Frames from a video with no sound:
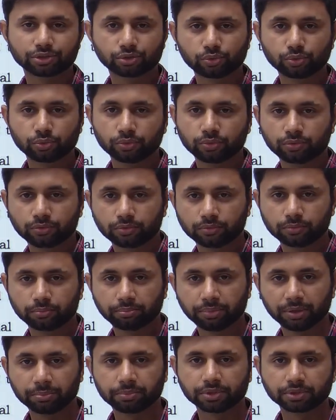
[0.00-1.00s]
two
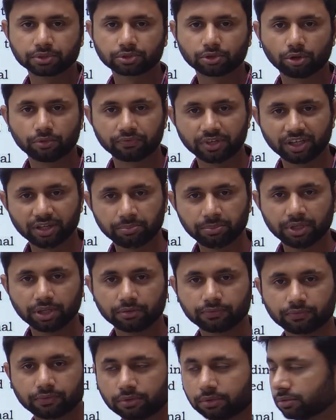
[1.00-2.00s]
papers of
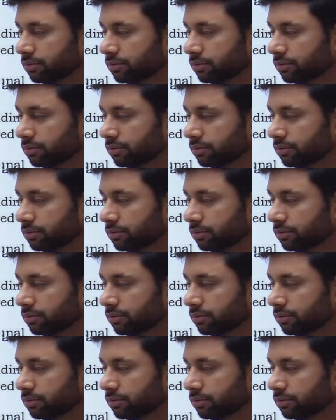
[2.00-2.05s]
EPFO: